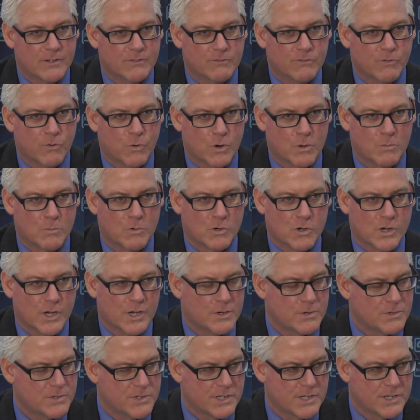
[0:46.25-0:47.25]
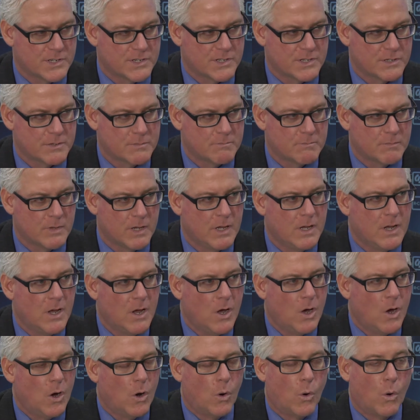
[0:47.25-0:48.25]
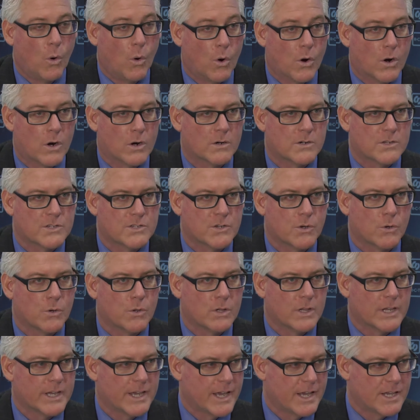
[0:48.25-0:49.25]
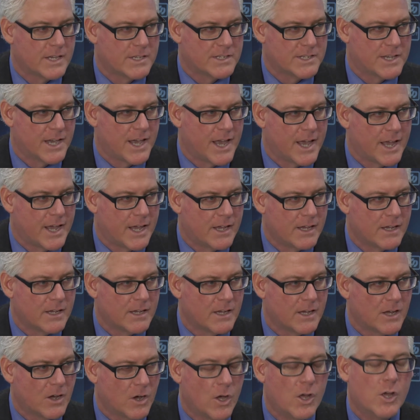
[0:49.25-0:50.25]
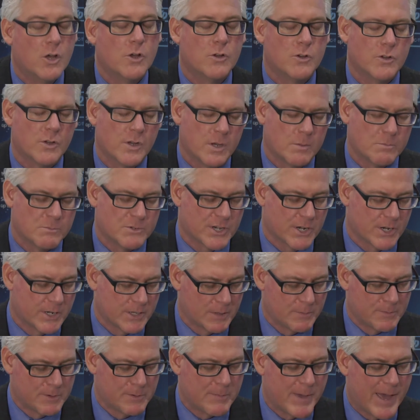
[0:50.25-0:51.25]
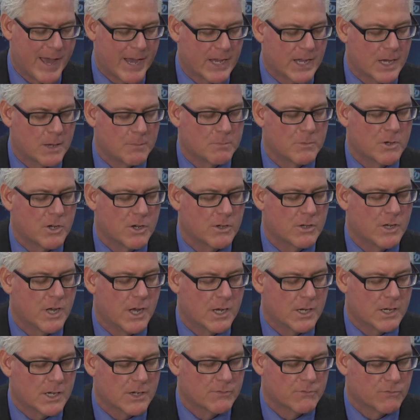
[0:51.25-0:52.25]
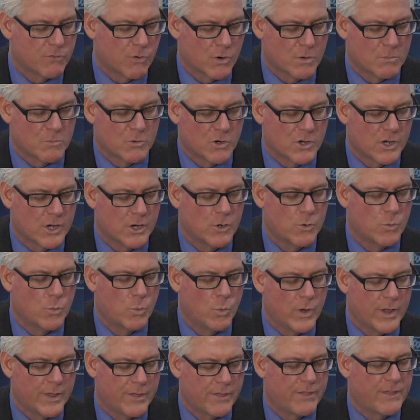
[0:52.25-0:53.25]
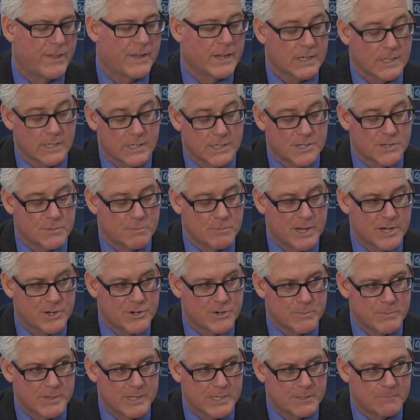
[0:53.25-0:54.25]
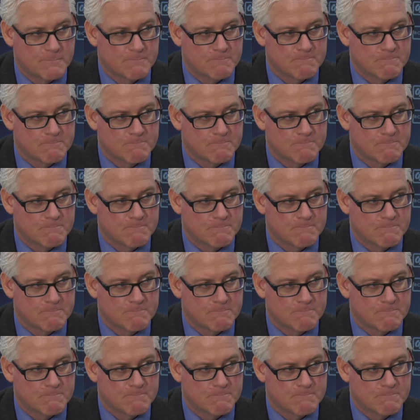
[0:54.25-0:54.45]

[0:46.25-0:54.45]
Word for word: conformal coat system, or solely as a uh, I'm sorry, let me back up, a uh, conformal coat with thickness measurement,